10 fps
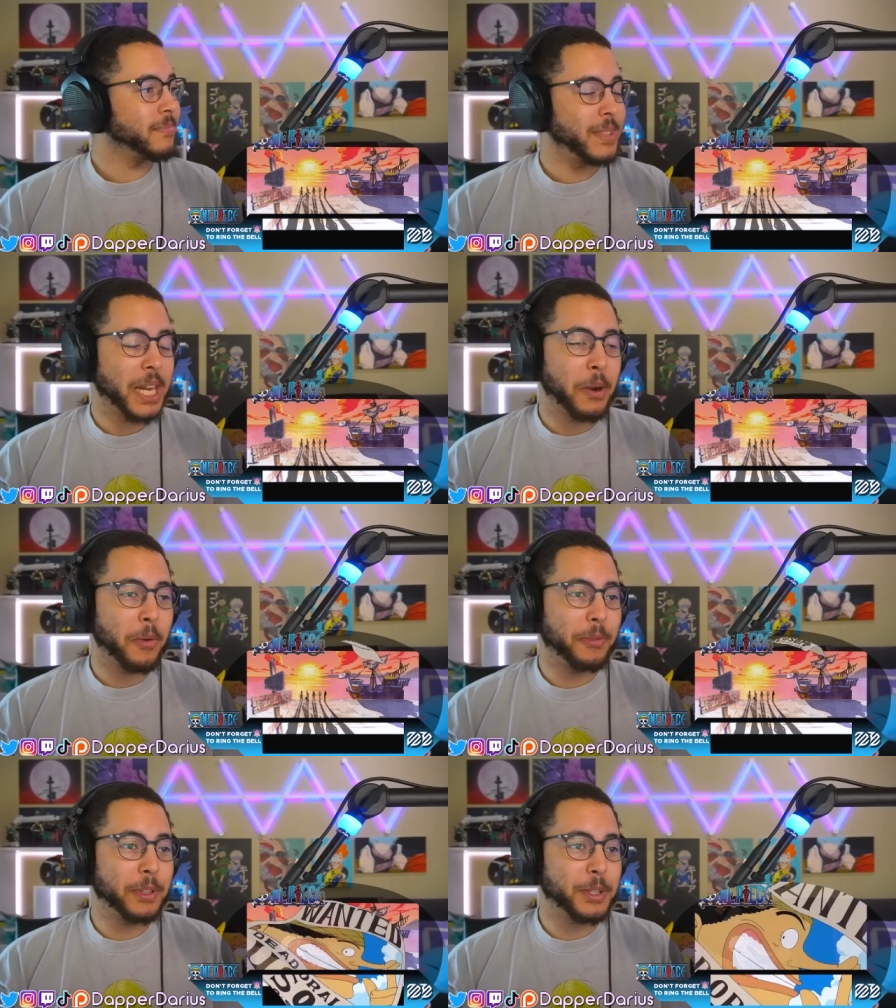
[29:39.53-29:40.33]
Now,
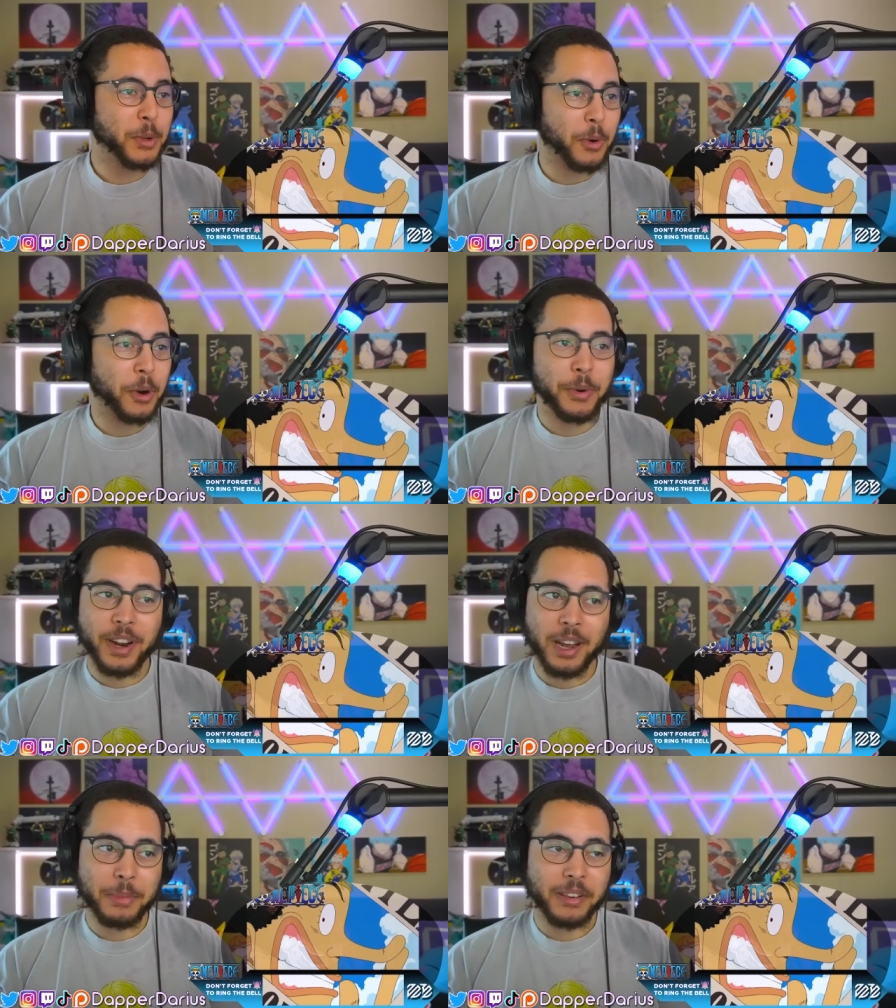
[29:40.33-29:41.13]
hopefully, Zoro,
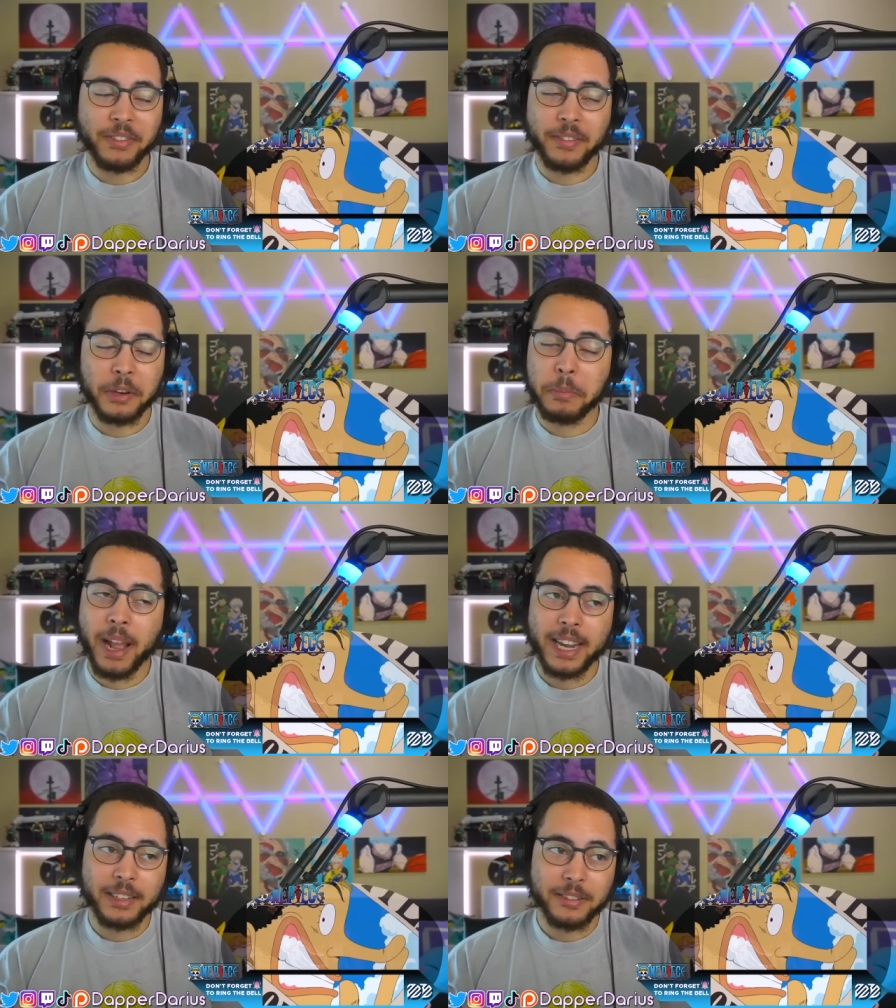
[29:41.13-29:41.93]
Nami, and Vivi are
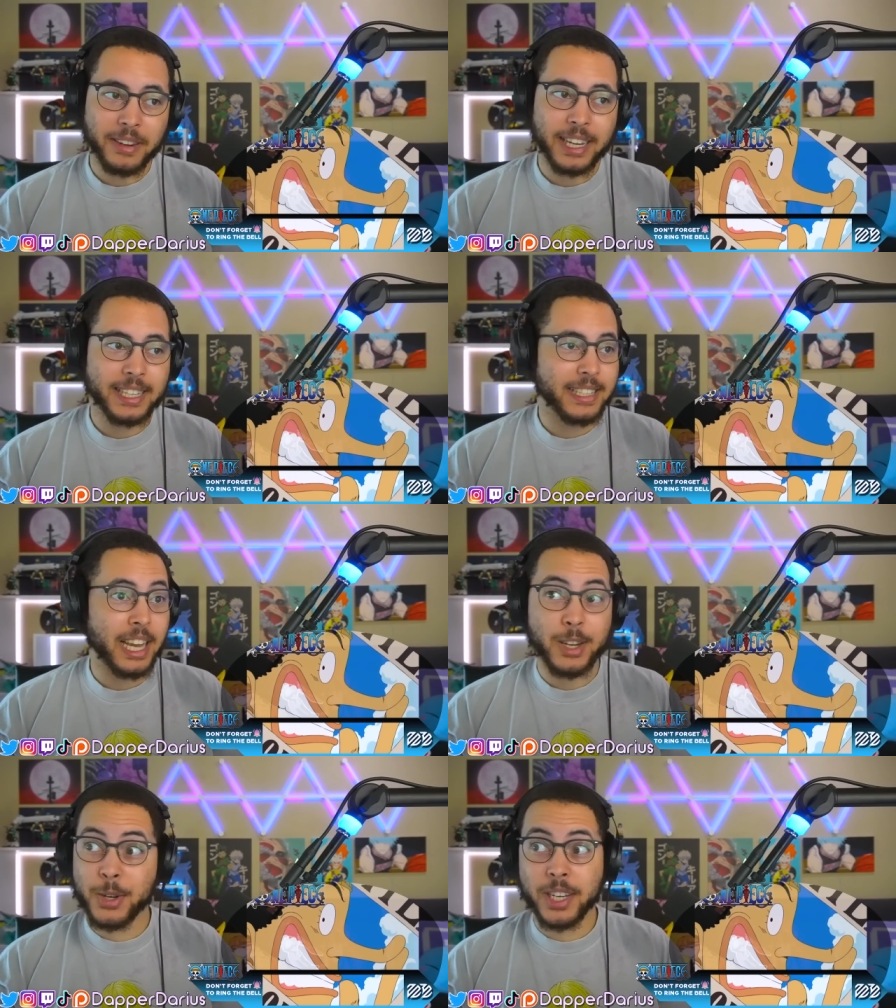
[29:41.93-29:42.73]
back in the fight.
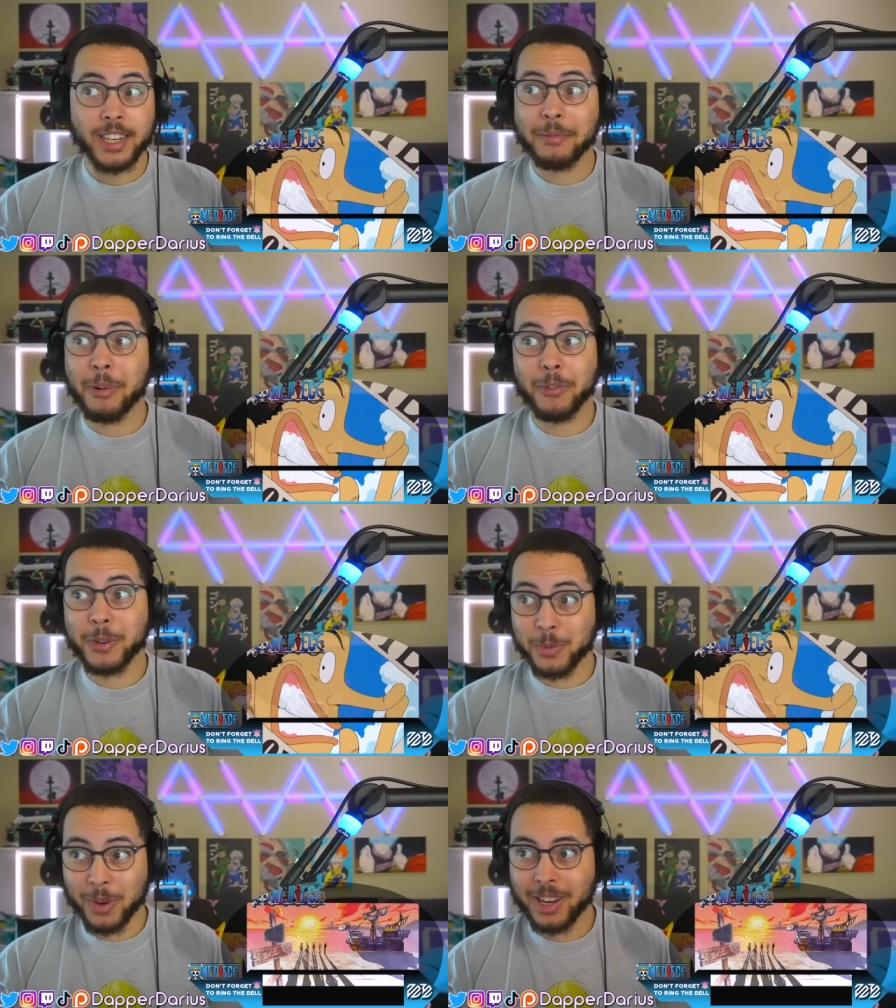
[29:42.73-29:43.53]
Sanji can come over
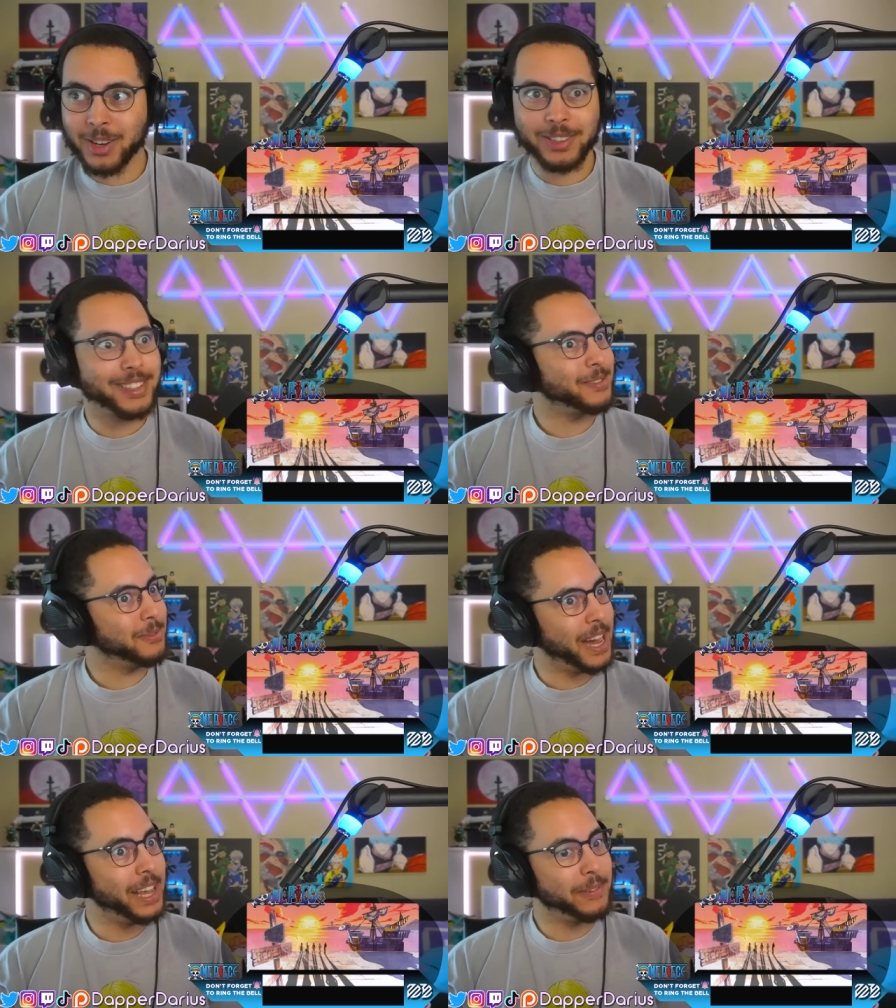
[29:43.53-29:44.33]
as well. Let's
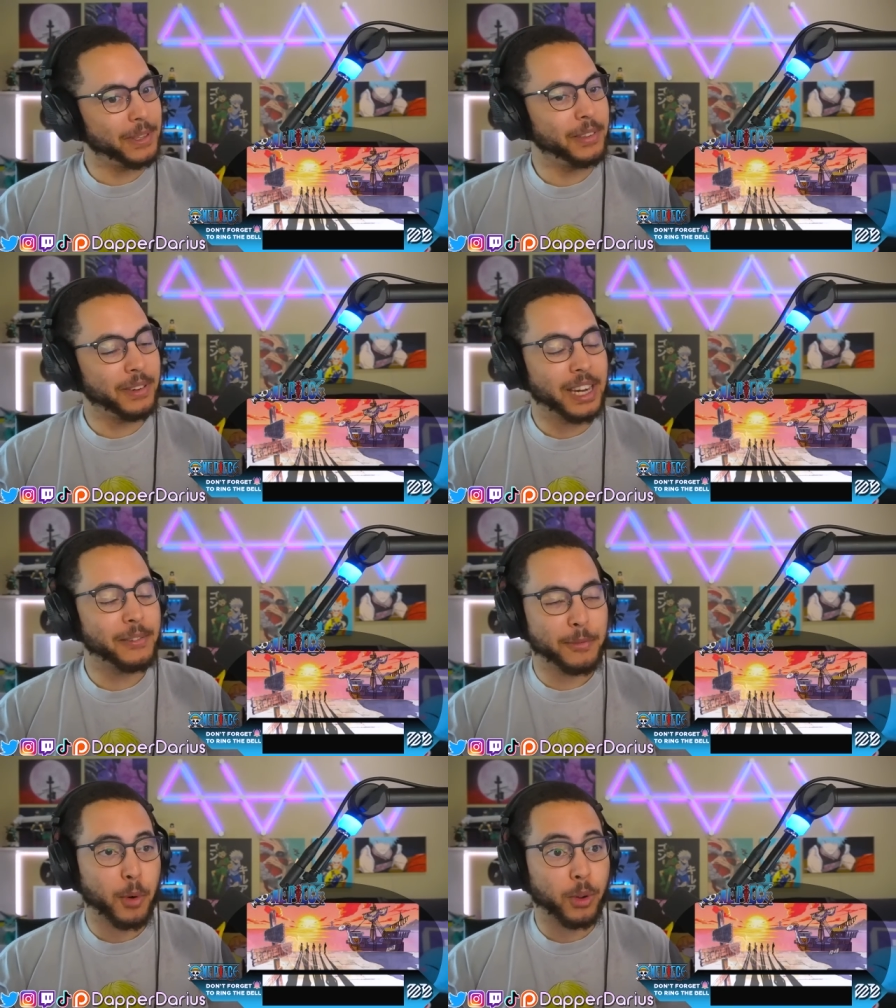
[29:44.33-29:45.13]
5v
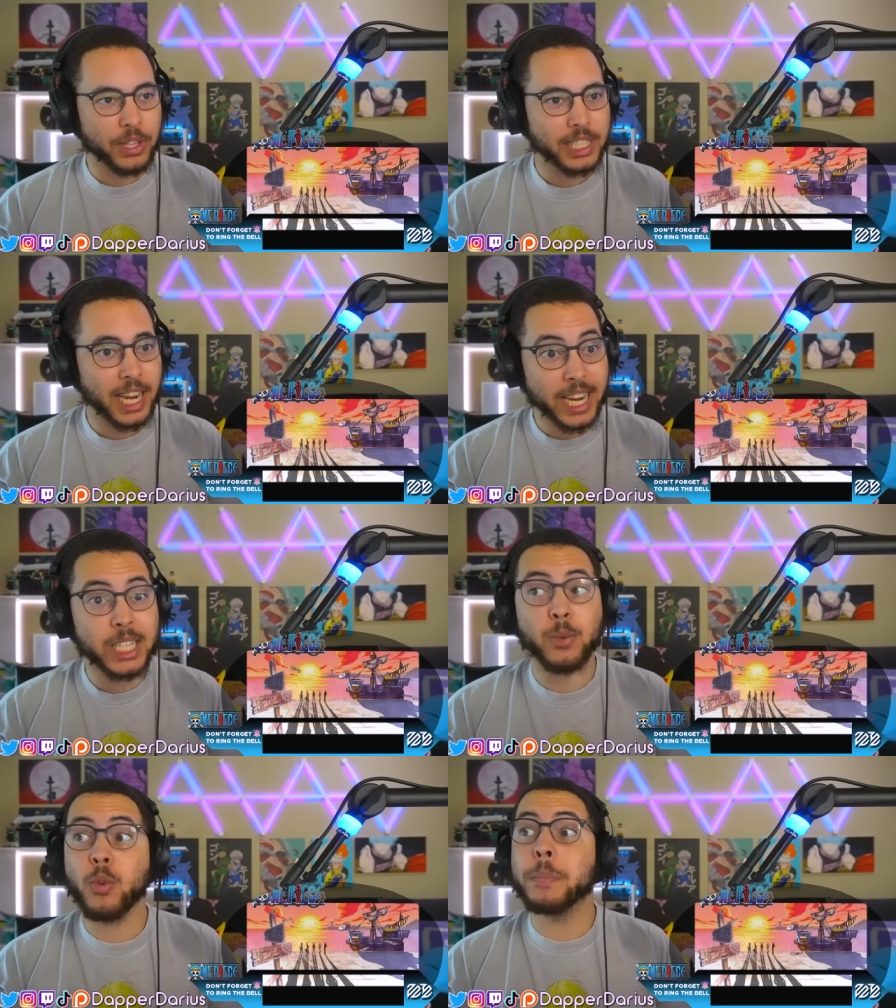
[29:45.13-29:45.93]
fucking four of these
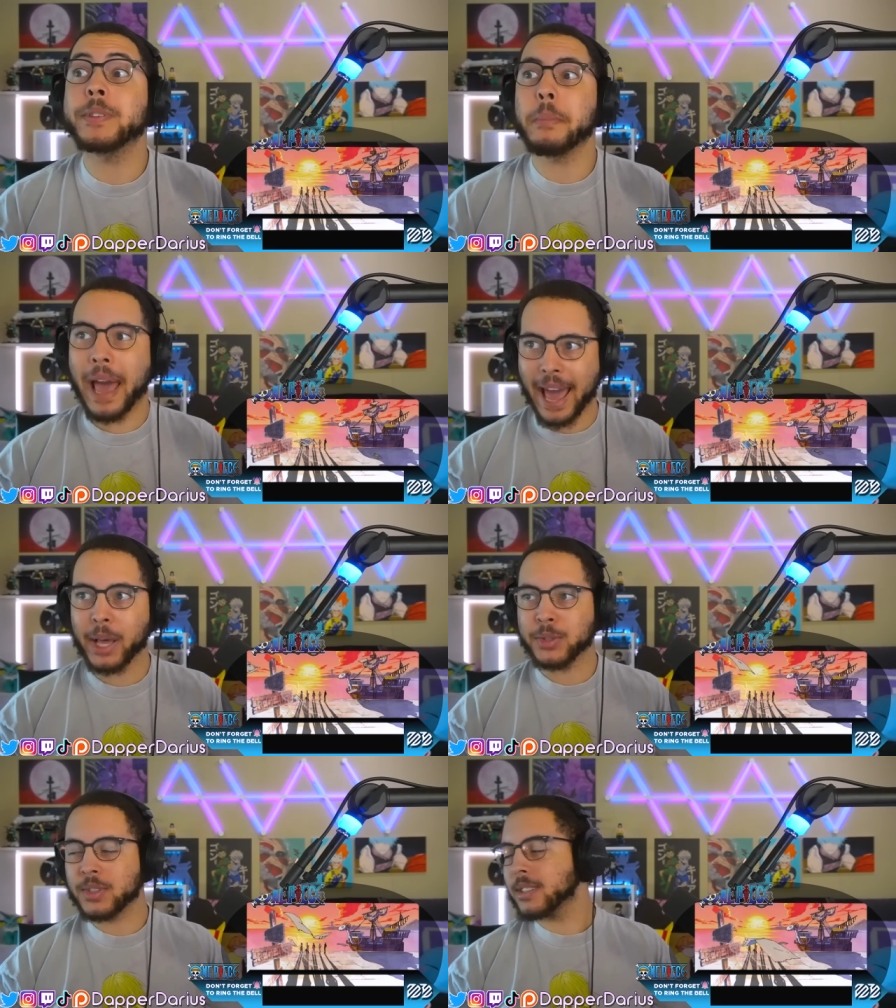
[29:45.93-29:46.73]
guys and whoop some
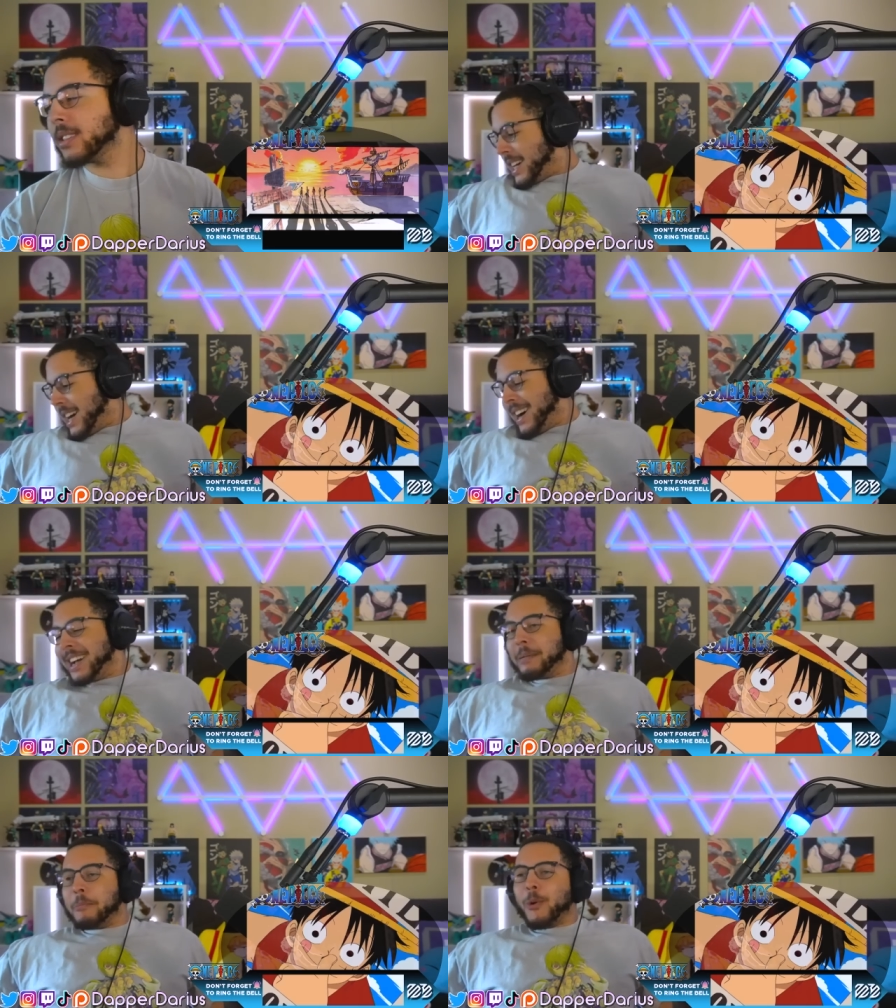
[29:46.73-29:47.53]
ass. I
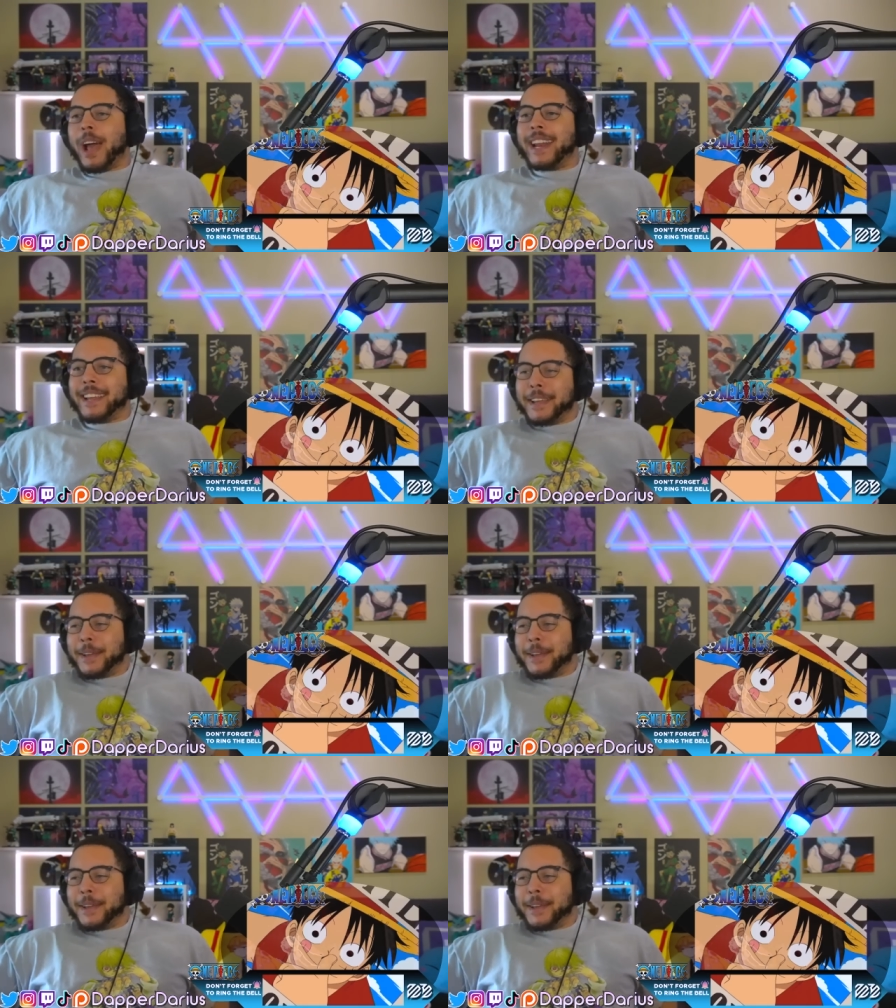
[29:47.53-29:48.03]
am ready.